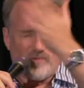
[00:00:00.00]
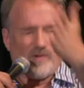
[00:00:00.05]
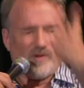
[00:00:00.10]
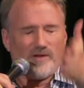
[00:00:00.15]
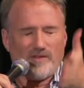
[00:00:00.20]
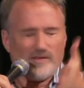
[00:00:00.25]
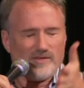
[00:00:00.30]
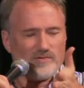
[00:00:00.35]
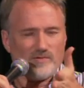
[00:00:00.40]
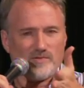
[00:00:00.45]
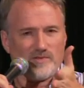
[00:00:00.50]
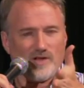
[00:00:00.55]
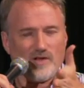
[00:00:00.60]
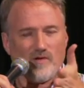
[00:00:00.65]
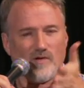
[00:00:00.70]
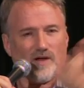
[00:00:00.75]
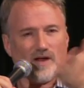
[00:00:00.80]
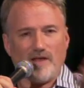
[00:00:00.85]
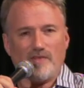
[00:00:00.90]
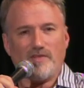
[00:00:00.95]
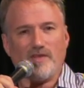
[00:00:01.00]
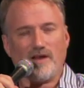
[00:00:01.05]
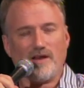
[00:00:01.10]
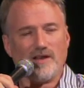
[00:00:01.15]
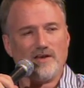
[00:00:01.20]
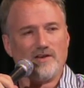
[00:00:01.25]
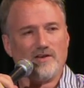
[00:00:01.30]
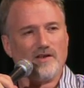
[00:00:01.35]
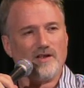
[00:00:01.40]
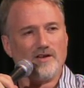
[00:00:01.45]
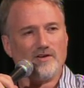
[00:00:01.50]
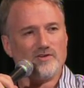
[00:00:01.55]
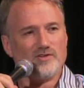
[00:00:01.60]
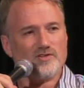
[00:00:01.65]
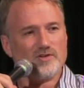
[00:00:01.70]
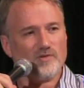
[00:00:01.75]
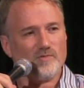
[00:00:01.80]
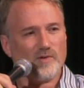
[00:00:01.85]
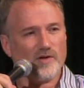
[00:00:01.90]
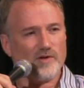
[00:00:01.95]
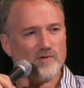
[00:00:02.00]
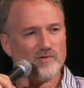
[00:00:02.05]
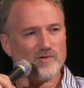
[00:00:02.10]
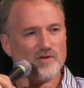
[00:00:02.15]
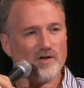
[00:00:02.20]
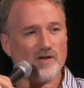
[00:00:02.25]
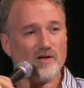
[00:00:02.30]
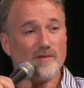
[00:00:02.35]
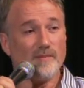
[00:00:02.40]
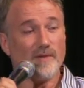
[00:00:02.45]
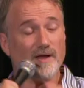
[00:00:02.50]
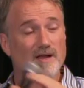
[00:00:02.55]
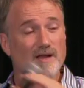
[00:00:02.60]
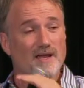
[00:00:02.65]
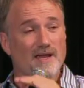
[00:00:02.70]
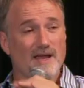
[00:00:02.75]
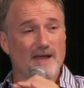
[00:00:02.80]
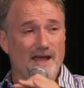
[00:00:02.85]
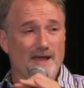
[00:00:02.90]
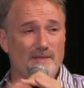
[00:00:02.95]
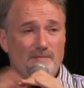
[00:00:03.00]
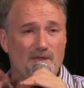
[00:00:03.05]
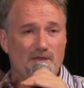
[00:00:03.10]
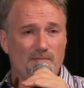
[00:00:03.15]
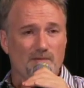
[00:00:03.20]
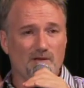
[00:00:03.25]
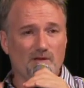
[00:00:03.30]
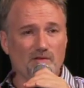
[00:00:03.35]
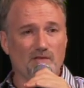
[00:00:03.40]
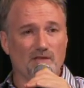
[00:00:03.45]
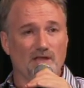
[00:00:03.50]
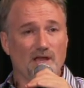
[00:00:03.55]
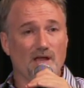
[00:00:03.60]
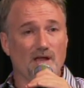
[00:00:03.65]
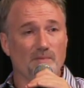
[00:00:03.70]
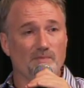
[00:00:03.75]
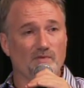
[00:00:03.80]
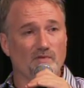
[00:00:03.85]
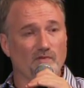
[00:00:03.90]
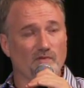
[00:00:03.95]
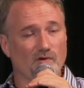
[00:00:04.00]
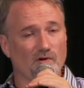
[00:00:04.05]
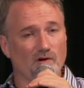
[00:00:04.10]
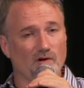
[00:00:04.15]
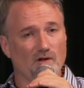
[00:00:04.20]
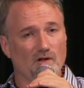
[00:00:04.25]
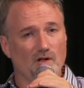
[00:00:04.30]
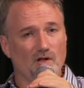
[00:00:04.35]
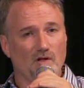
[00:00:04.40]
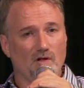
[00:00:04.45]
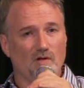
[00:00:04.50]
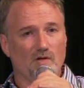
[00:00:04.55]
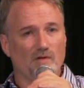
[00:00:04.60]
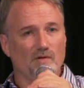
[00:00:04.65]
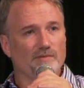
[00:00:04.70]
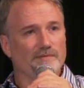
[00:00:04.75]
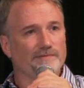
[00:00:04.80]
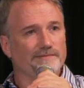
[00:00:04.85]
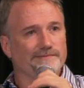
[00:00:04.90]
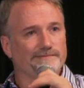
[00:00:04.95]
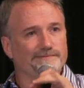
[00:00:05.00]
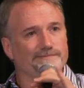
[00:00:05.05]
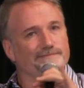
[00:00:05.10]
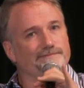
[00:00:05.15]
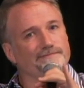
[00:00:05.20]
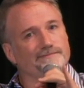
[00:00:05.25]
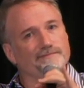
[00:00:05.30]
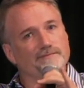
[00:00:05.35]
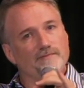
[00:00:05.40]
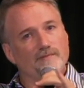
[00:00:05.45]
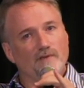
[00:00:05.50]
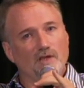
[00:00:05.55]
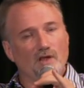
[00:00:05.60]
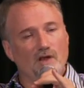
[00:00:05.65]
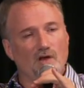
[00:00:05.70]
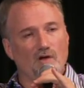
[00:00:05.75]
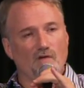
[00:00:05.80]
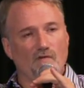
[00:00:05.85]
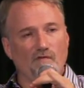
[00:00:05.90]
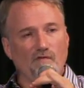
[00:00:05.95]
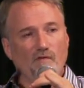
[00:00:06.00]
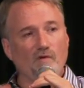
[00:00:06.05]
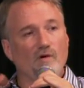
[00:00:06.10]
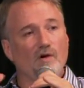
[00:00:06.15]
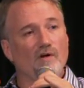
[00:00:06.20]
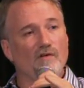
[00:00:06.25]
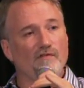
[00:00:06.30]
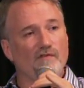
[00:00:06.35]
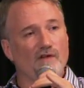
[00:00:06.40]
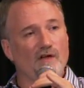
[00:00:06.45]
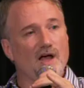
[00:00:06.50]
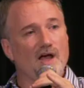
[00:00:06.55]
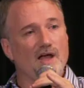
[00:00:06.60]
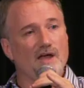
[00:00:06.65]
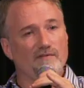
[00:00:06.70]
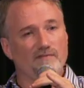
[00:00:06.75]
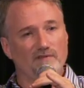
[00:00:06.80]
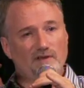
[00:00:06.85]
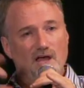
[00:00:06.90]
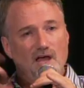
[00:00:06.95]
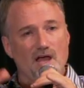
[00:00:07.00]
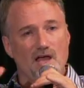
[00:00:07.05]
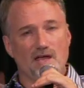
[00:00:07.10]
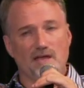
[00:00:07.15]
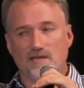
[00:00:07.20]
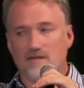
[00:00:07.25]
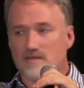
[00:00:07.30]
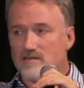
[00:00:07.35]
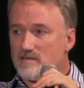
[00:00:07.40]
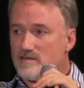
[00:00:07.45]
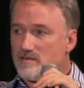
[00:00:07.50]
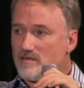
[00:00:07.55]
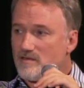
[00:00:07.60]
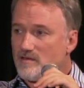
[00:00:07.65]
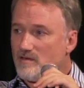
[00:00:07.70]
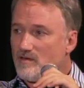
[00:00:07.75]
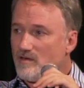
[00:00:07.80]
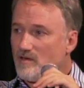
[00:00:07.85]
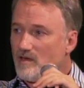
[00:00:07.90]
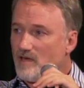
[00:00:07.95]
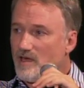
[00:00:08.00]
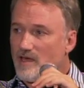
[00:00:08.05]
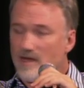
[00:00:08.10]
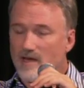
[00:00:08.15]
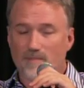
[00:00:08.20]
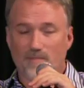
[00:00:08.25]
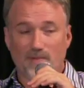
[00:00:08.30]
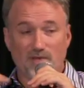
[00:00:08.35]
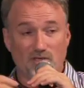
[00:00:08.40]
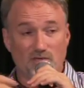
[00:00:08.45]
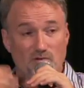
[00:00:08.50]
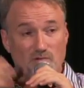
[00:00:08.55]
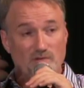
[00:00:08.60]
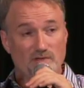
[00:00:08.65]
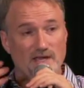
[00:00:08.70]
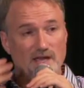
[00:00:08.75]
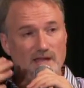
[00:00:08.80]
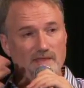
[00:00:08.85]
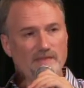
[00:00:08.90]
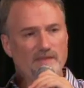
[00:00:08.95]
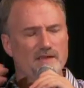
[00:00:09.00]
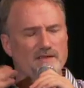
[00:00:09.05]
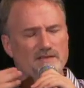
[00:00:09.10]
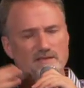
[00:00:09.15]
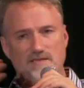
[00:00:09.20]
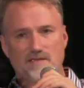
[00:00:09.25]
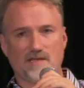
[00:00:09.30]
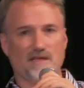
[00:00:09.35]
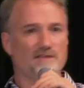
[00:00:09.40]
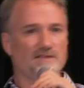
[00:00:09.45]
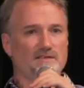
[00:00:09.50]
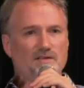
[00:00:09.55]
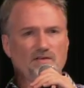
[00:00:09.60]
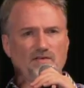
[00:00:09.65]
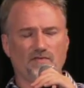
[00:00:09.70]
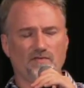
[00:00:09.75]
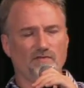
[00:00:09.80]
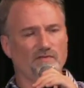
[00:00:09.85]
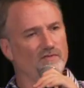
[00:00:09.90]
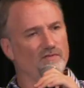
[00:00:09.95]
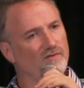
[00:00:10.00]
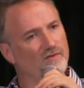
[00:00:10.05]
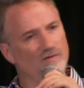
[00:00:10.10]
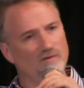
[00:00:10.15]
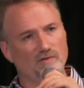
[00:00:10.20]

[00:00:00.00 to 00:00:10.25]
where this was going. I thought I understood what you were talking about. And maybe it only helps for, 4 or 5 lines in it, but you get this sense of,